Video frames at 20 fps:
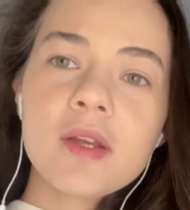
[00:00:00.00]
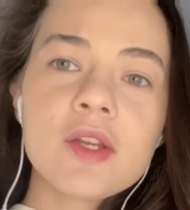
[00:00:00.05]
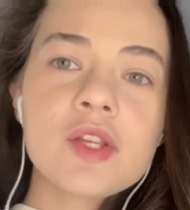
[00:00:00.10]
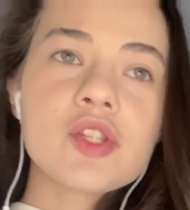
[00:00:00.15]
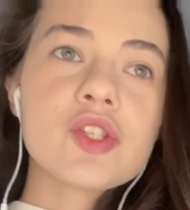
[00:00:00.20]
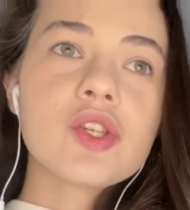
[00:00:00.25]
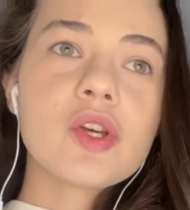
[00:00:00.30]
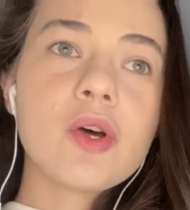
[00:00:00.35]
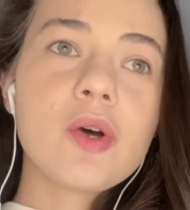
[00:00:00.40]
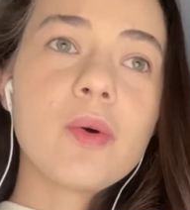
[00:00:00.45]

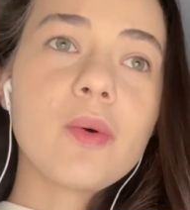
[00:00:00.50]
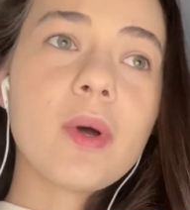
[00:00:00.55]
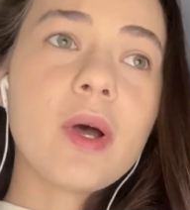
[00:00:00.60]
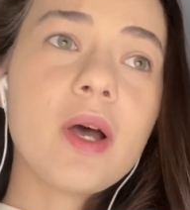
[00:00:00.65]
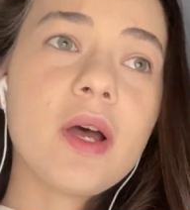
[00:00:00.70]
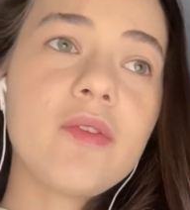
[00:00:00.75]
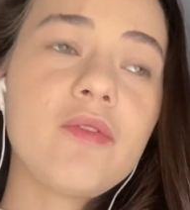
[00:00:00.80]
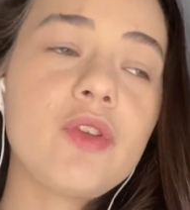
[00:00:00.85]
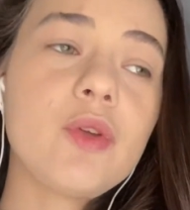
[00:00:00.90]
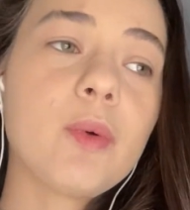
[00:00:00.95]
So
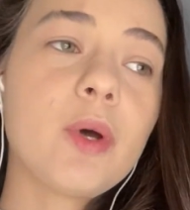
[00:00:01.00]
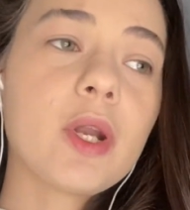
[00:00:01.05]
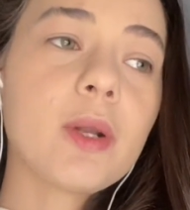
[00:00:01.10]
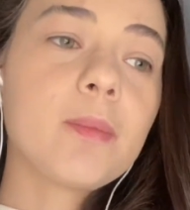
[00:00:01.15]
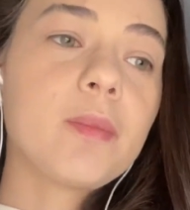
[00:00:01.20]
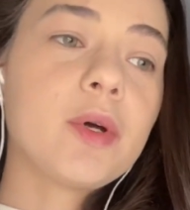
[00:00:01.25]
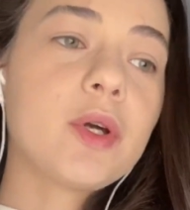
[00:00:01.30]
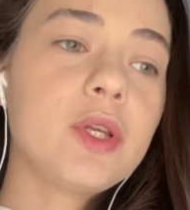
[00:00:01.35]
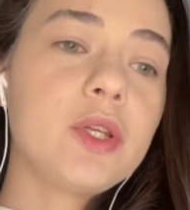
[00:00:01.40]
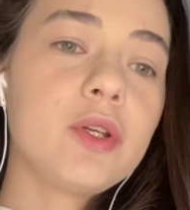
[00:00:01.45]
uh, if you want to
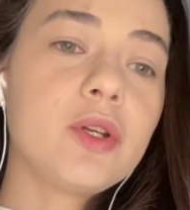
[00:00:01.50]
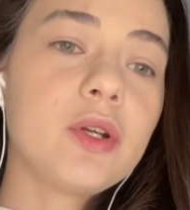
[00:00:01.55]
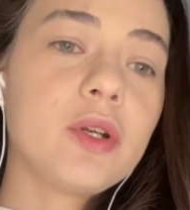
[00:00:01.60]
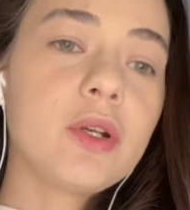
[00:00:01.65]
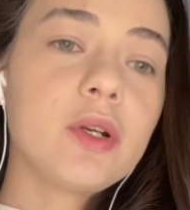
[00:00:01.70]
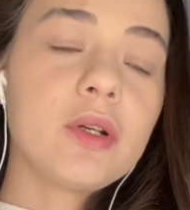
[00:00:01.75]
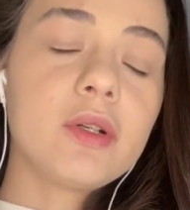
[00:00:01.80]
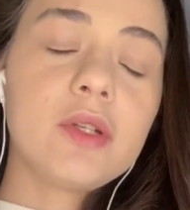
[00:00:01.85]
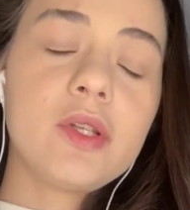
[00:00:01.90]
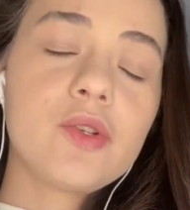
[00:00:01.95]
put
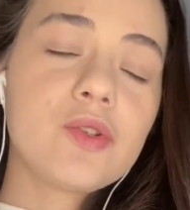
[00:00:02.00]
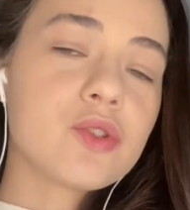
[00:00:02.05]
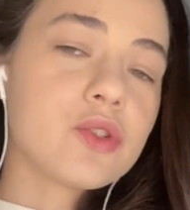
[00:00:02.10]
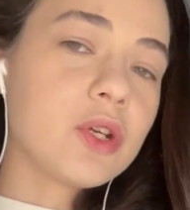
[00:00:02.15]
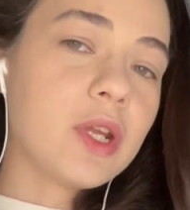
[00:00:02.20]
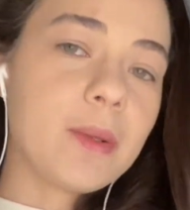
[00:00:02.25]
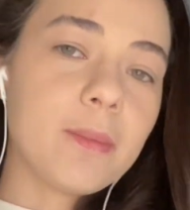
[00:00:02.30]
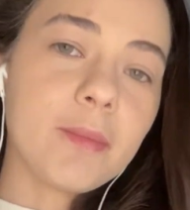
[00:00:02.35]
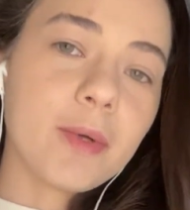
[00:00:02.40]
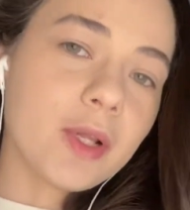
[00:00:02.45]
your
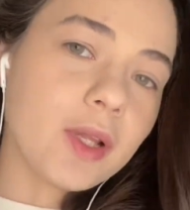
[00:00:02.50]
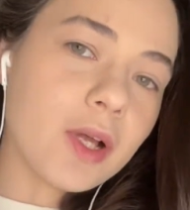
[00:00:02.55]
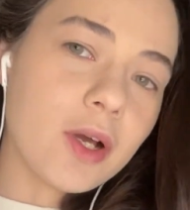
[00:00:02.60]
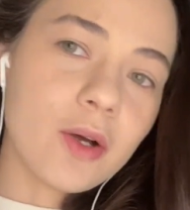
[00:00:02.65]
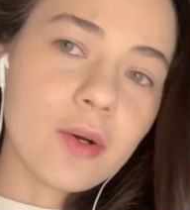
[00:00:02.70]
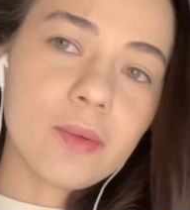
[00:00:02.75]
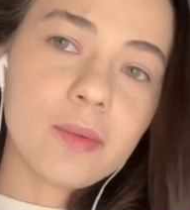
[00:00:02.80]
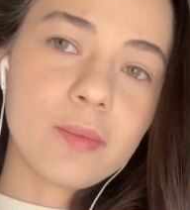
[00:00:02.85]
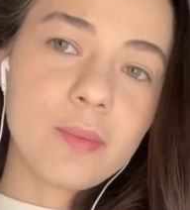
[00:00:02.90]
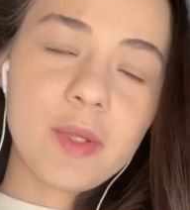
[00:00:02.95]
username
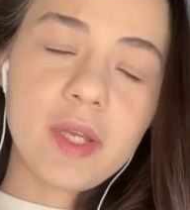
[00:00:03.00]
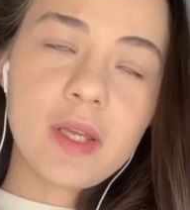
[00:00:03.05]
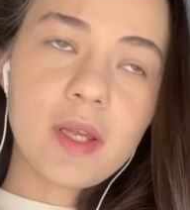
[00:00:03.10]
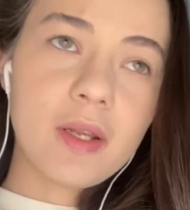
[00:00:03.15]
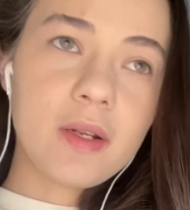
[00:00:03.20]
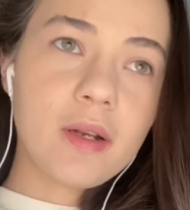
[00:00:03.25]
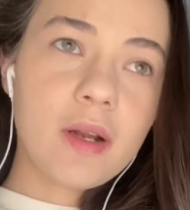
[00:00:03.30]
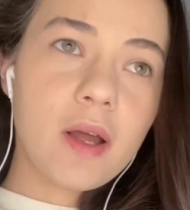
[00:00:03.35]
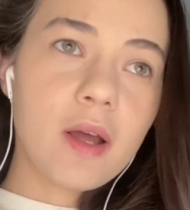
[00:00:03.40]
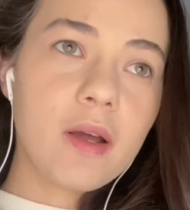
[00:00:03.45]
below, we
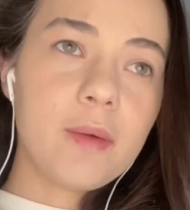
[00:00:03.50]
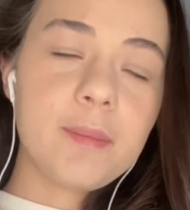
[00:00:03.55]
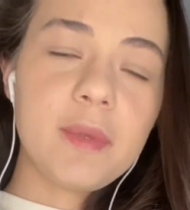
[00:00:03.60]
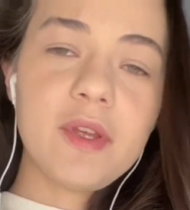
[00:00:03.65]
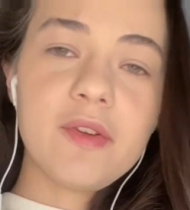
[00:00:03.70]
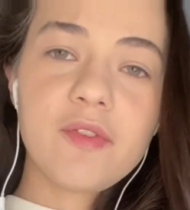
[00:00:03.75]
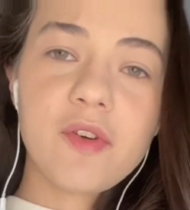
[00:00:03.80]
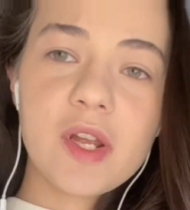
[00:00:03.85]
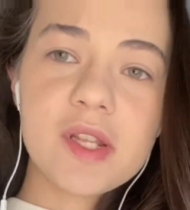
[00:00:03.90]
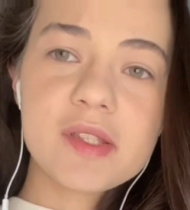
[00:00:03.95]
can uh, be
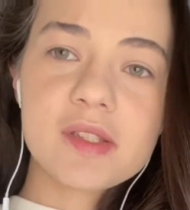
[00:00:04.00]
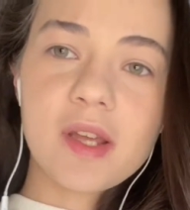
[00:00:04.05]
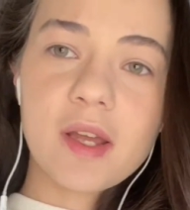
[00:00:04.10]
friends